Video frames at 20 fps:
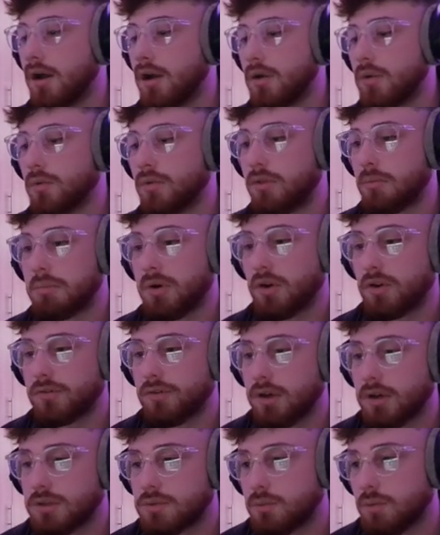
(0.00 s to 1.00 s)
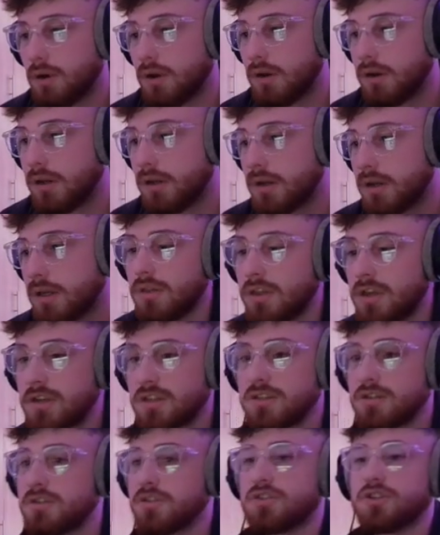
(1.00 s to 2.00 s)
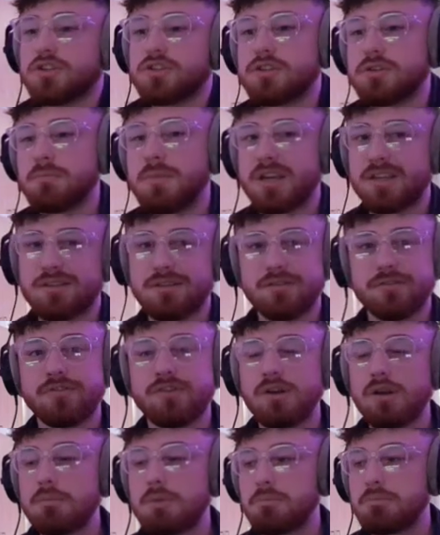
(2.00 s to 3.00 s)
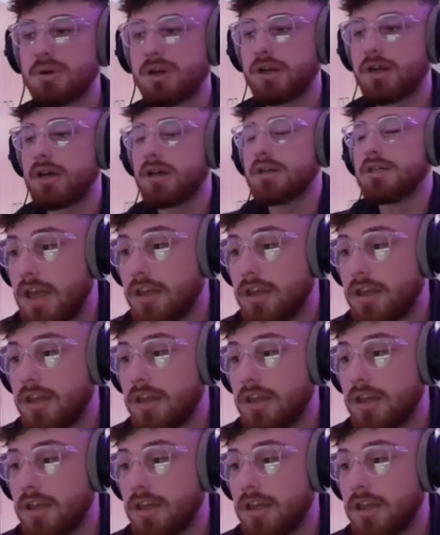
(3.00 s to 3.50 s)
with the polyverse wider. This is just to make it feel a bit bigger.